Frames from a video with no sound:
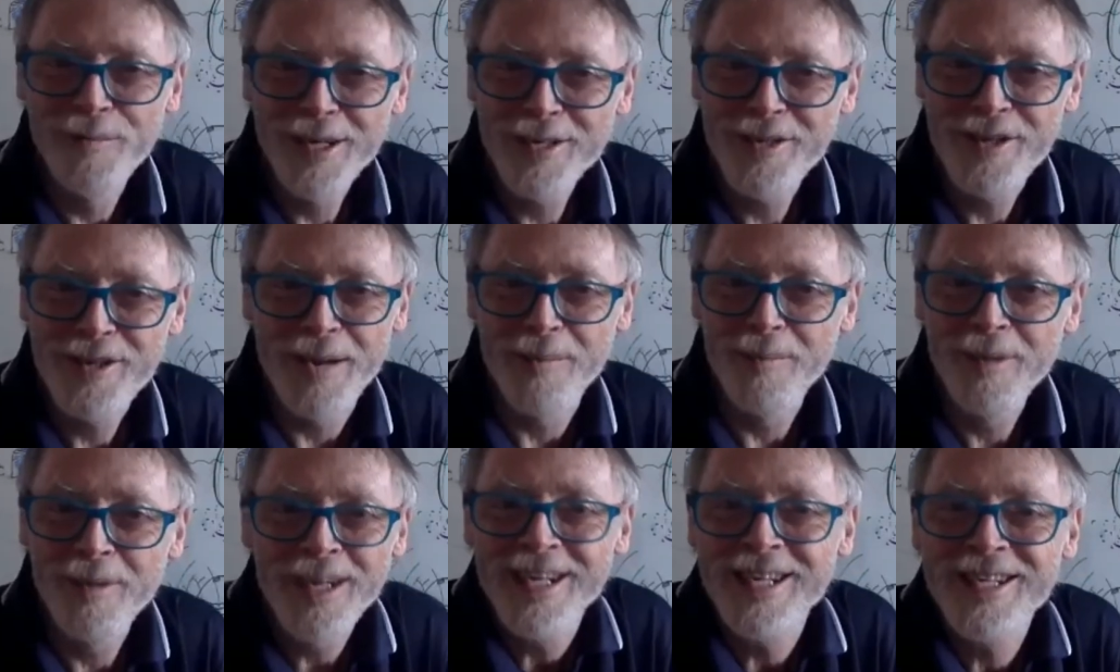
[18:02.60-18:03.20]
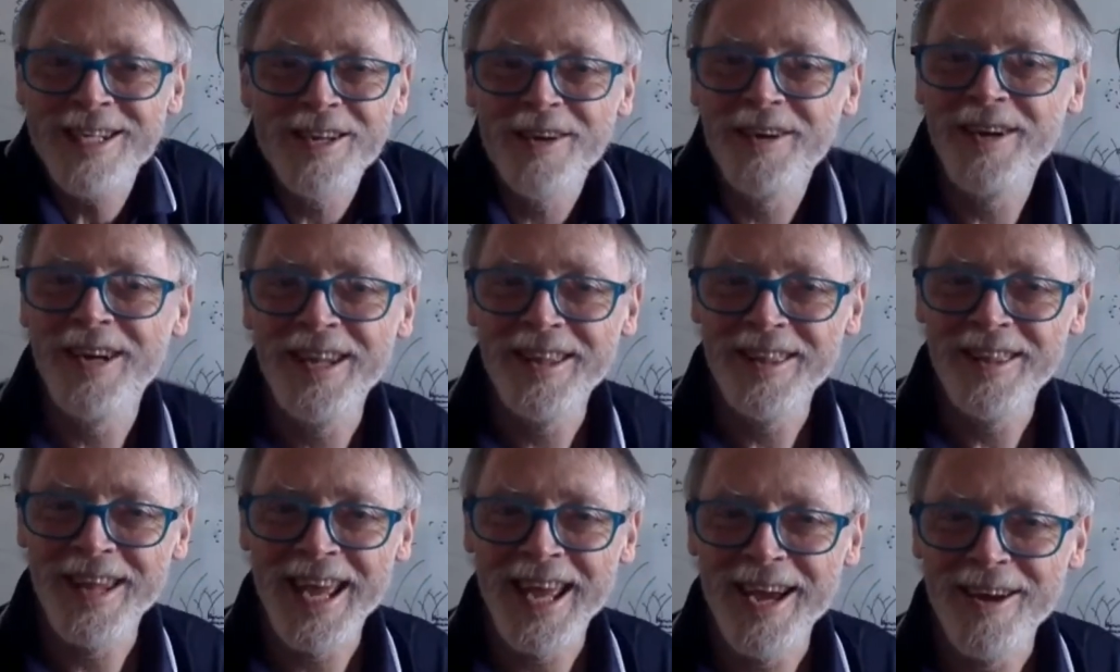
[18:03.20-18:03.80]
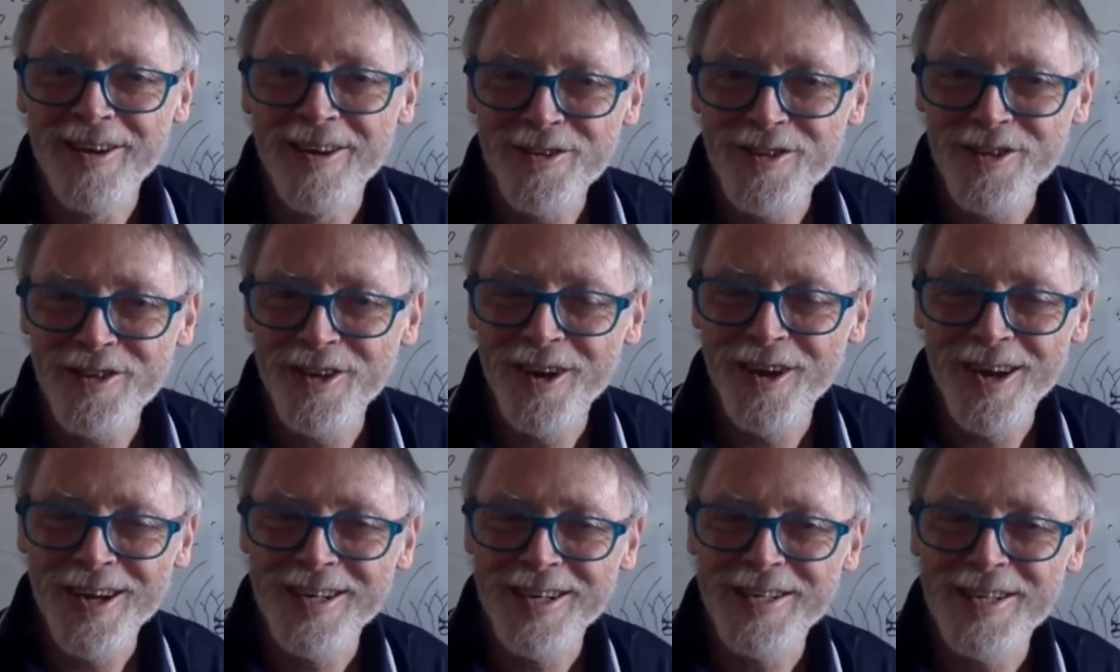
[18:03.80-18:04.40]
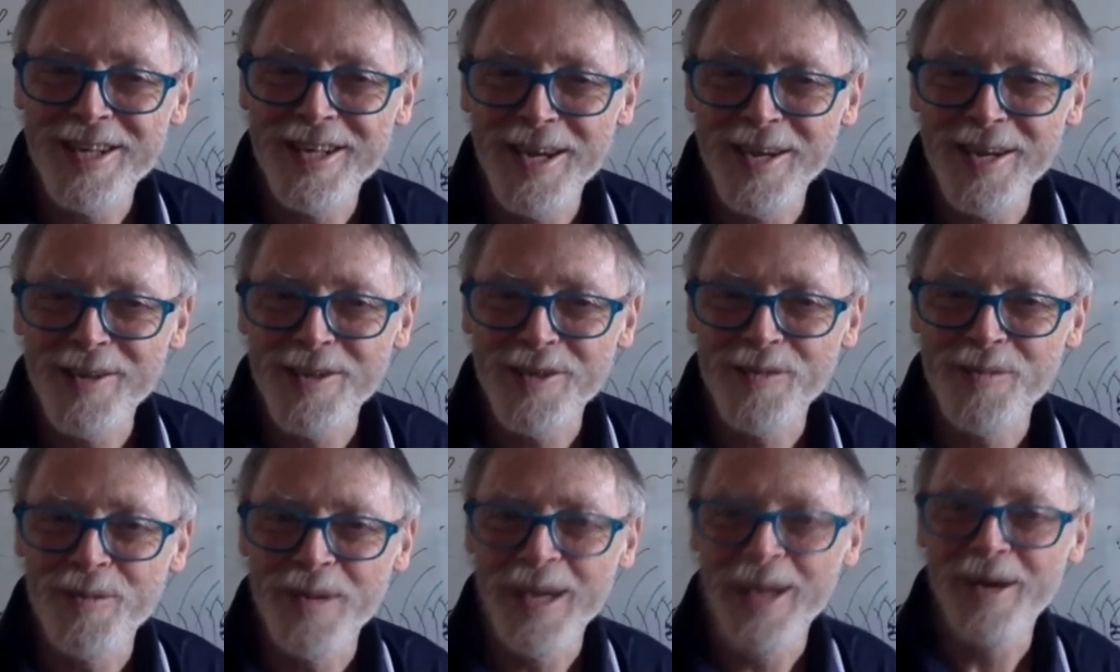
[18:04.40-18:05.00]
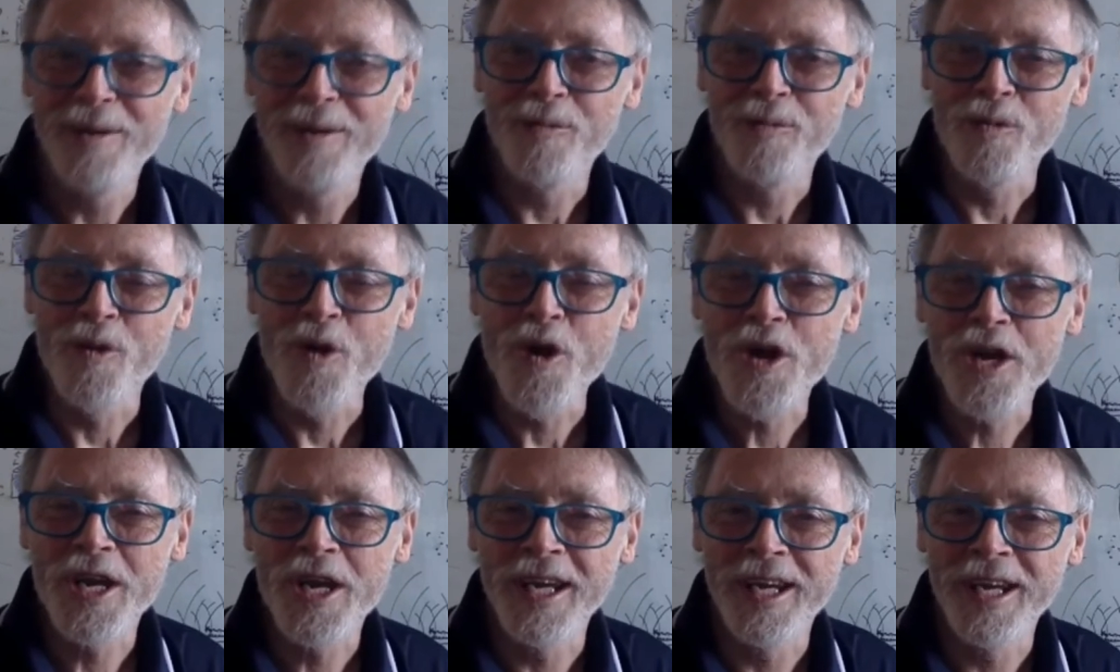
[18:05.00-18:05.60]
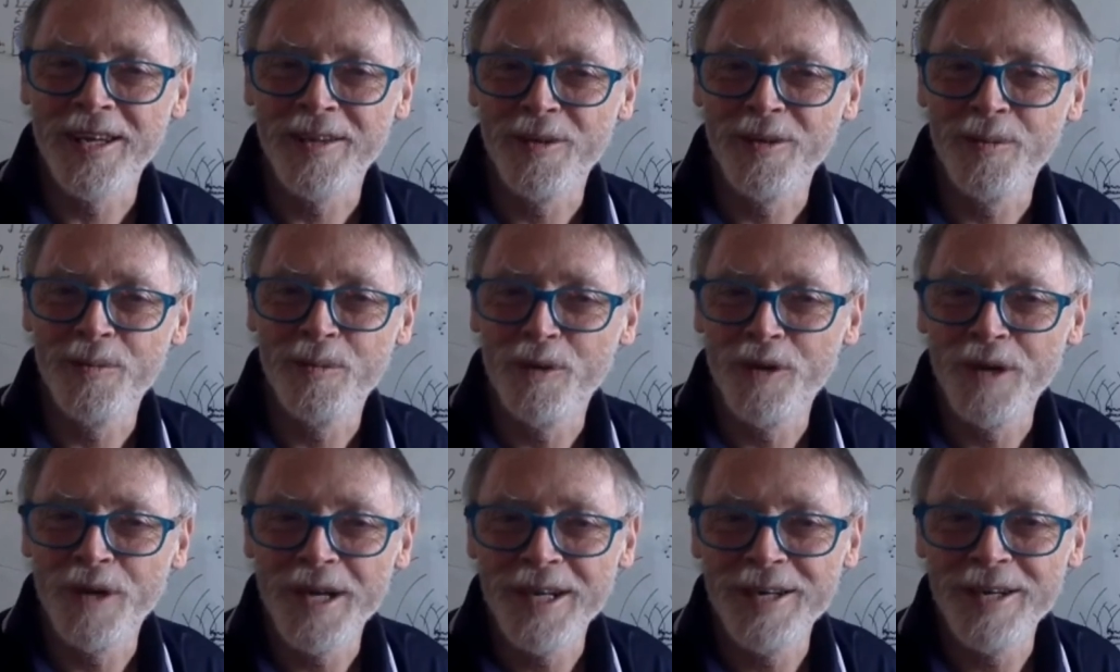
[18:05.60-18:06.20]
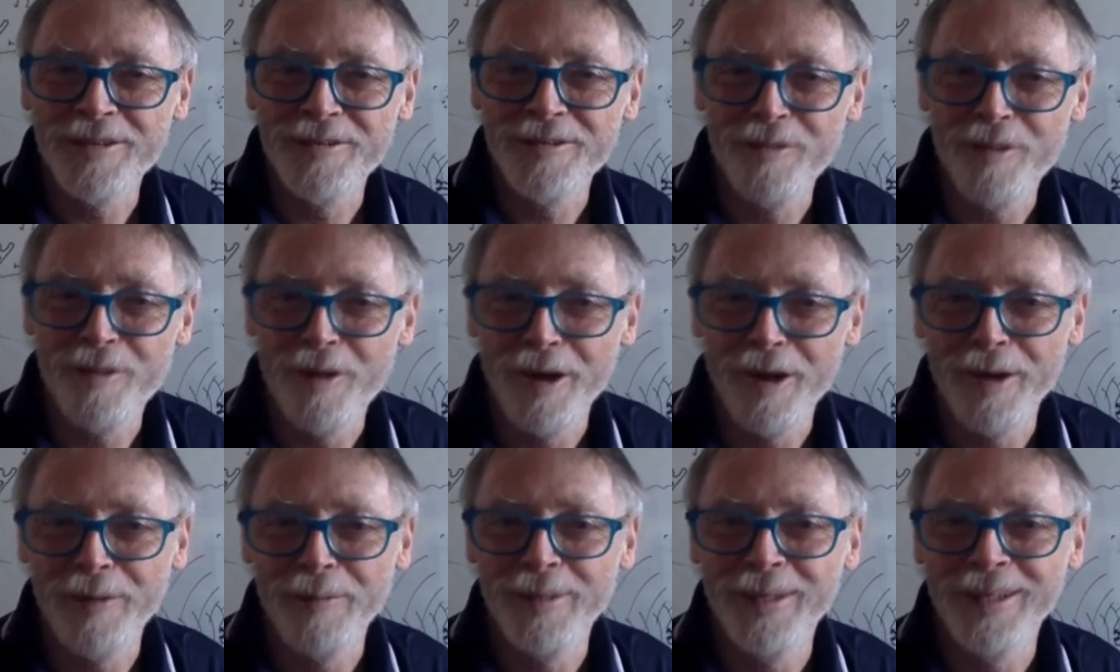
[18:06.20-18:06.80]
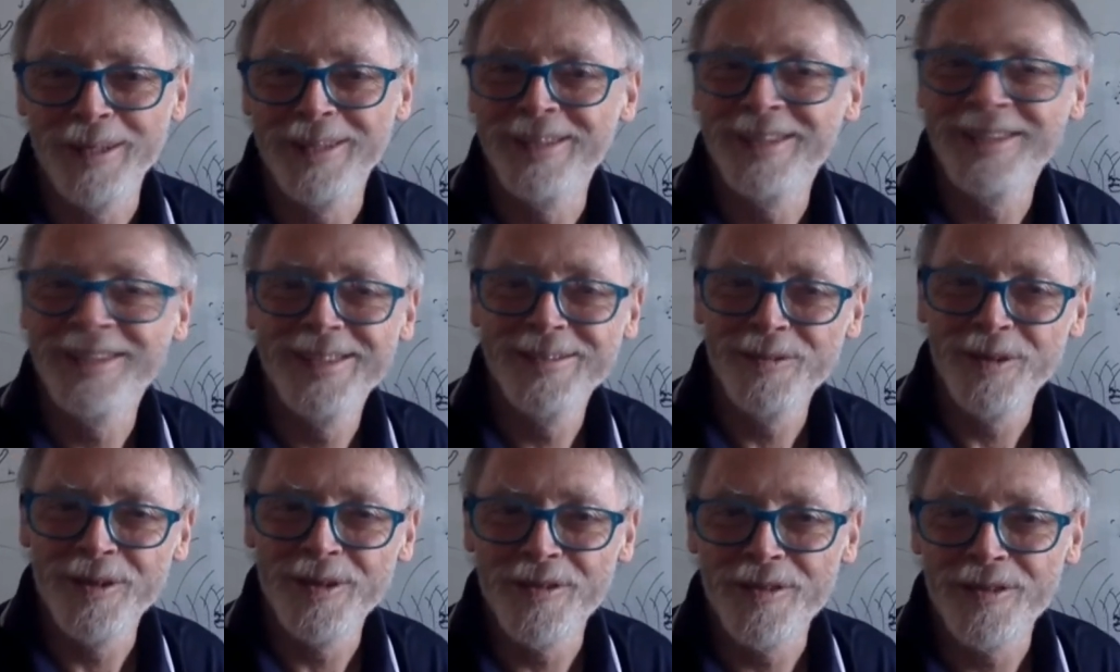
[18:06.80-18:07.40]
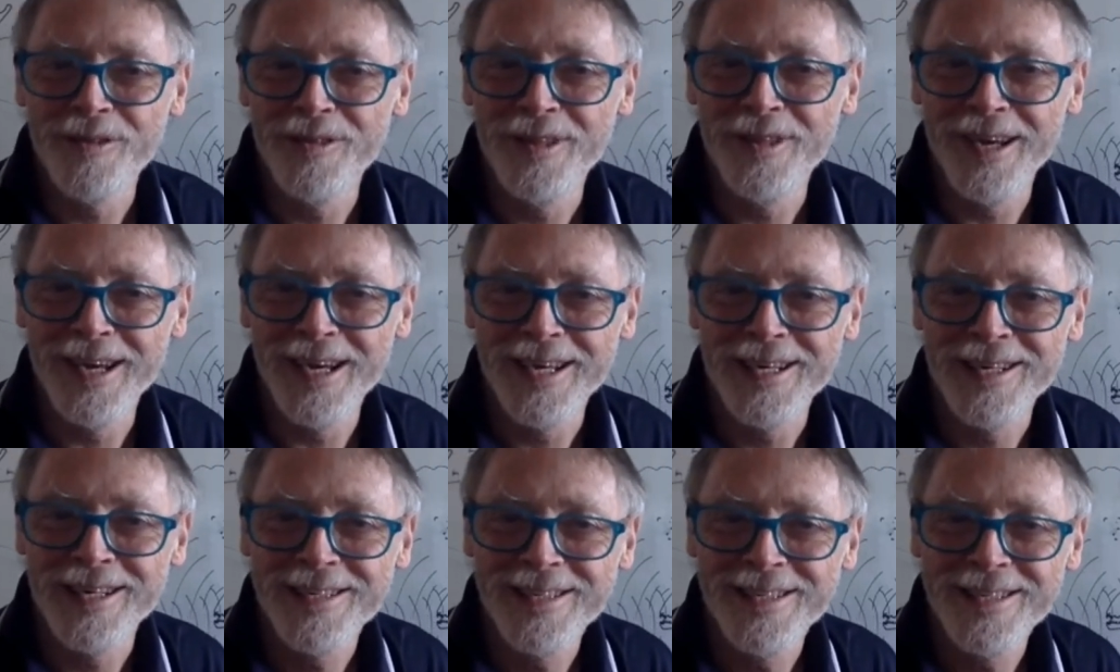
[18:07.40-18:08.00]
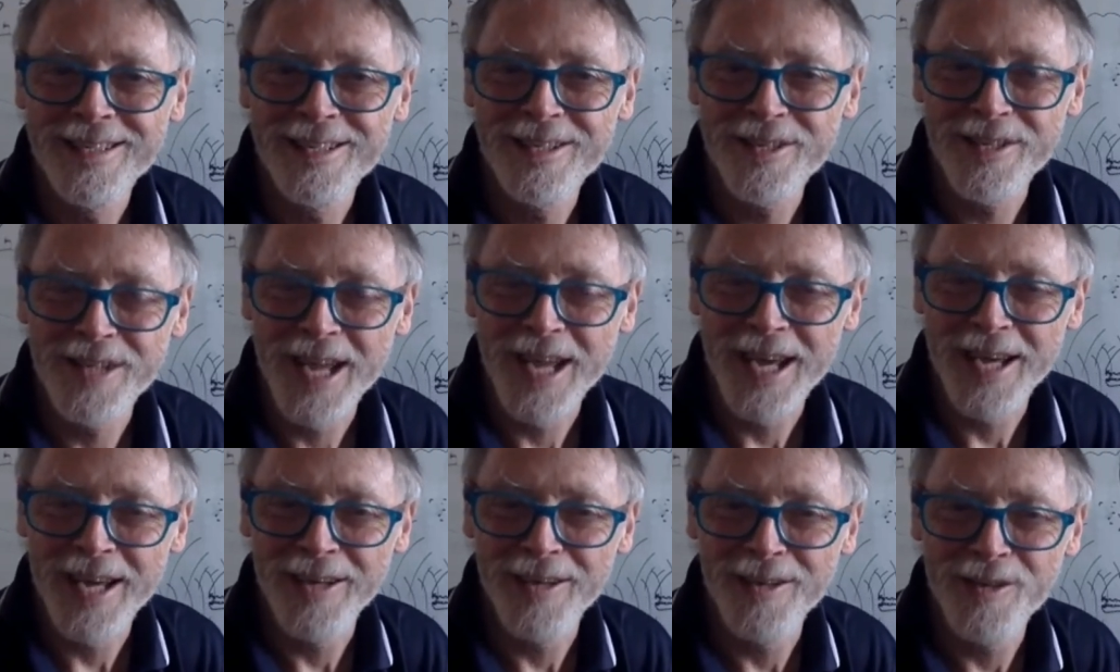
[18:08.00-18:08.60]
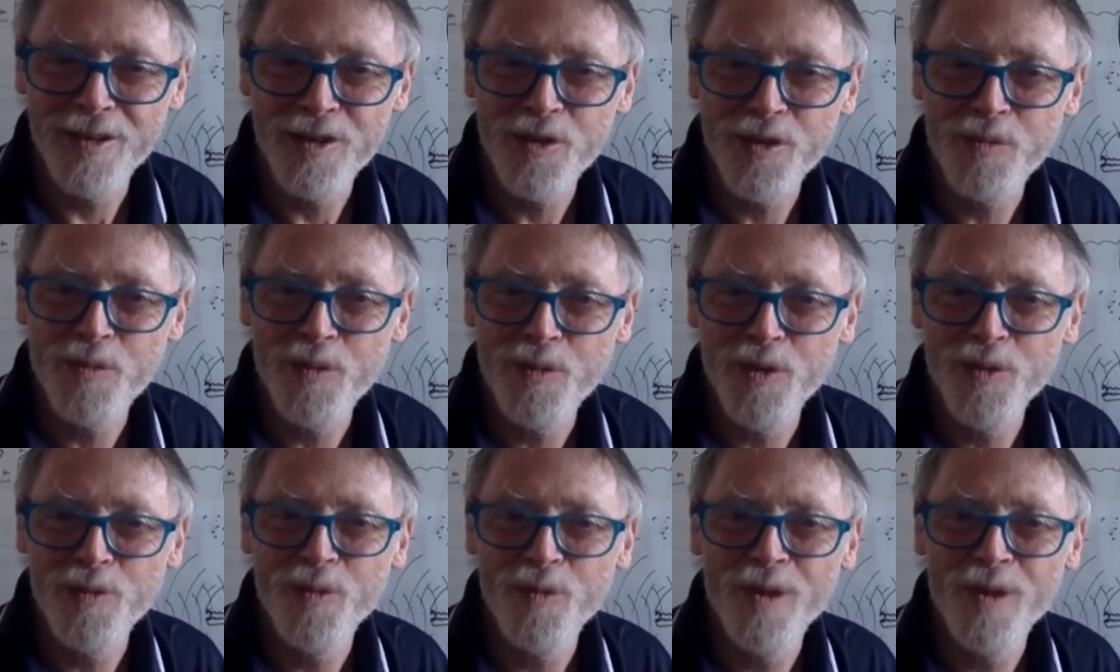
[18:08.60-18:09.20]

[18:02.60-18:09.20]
much, Tamlin. Is there anything else you'd like to tell us about working in the marine environment with sound and sperm